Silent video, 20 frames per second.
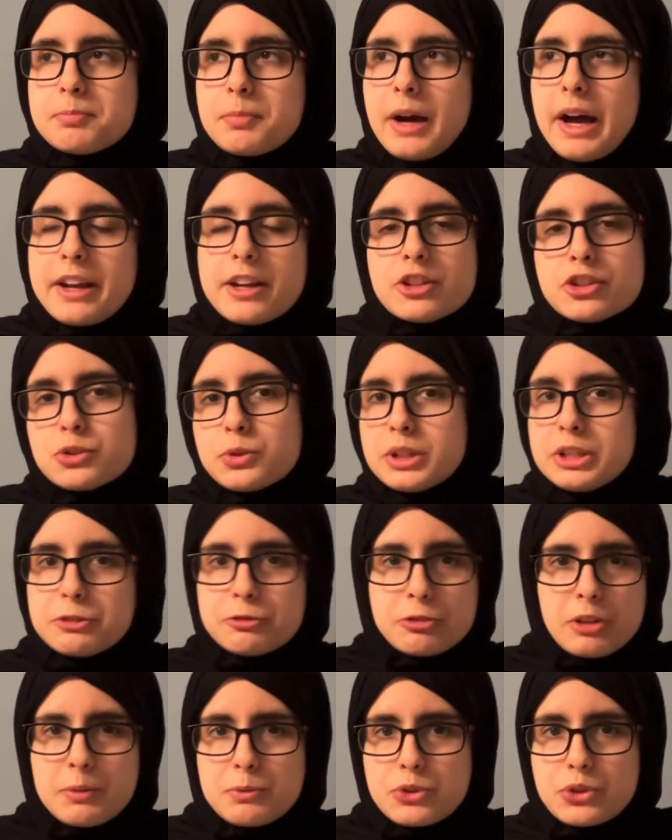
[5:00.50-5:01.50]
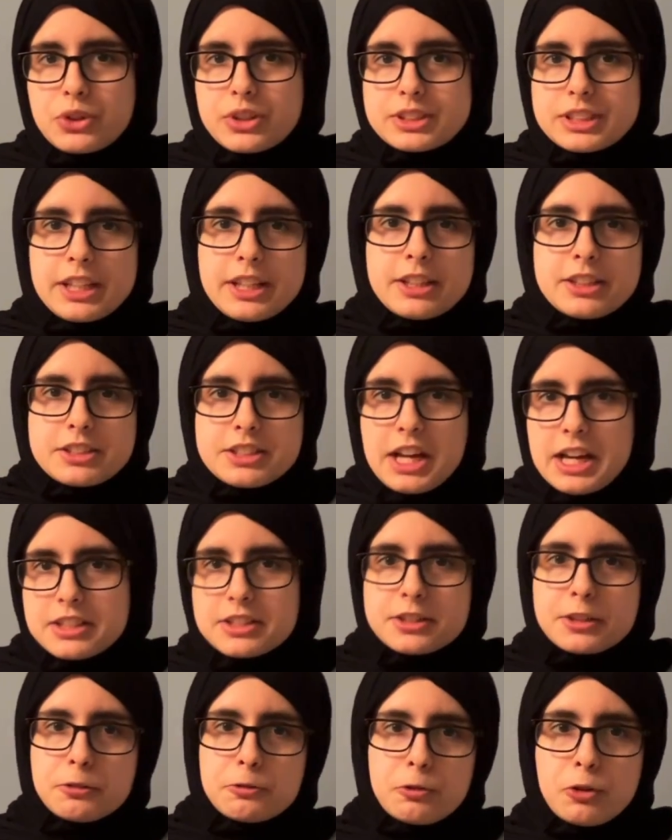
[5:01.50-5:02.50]
I didn't do any flip tricks. I didn't
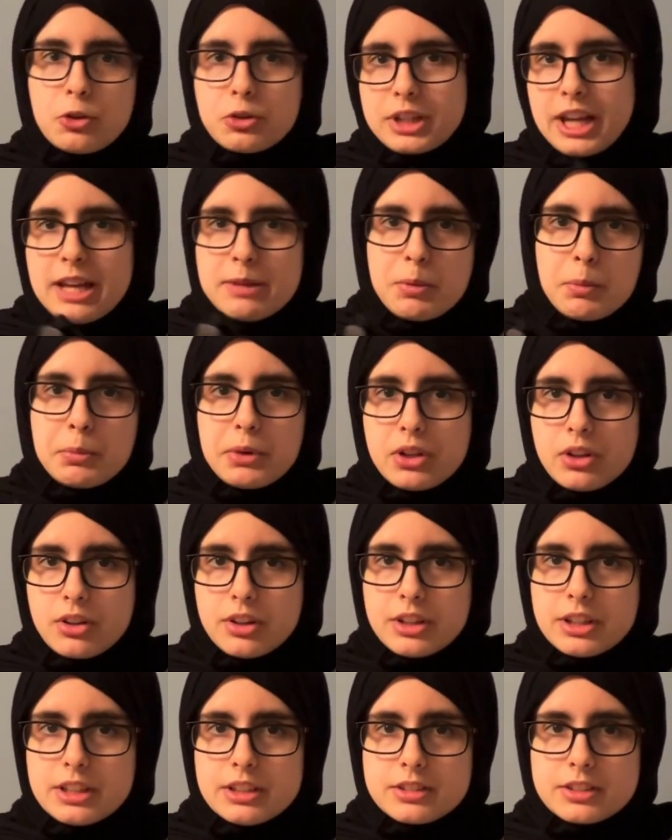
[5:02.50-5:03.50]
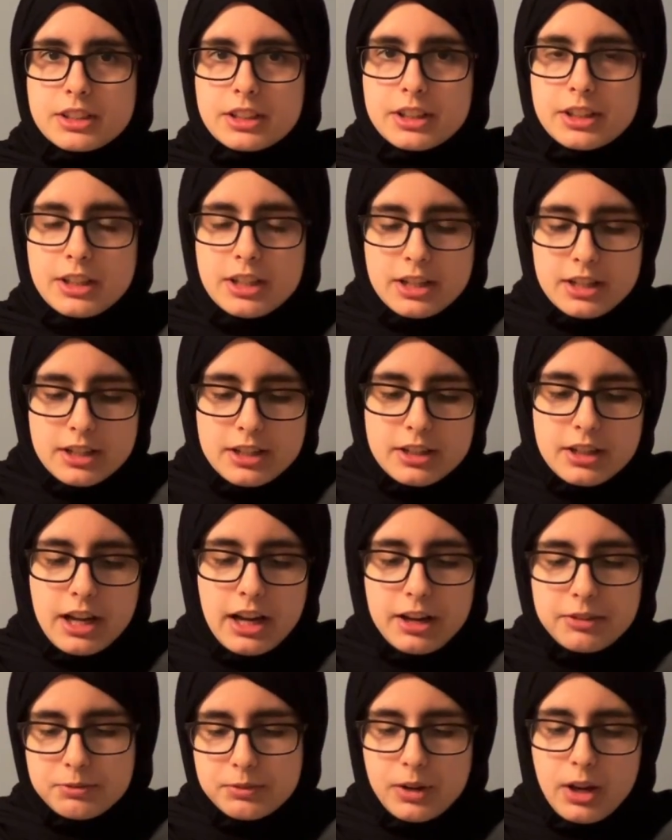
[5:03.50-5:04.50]
test the full capabilities and
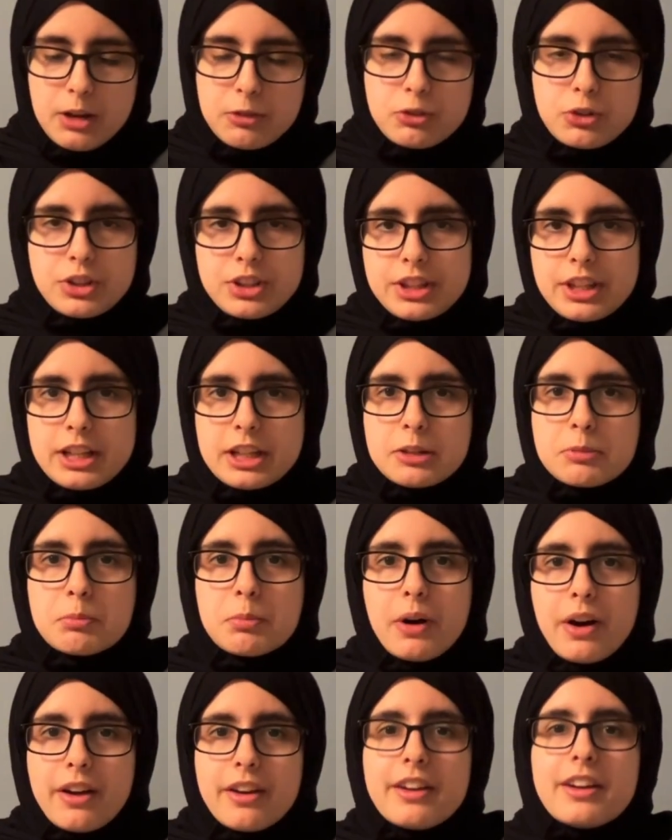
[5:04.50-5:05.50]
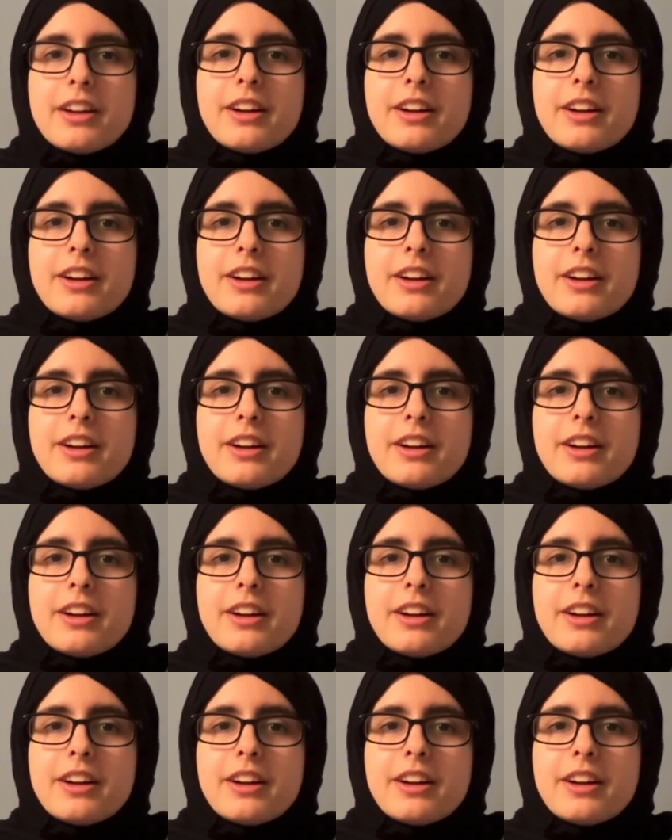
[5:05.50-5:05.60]
everything, but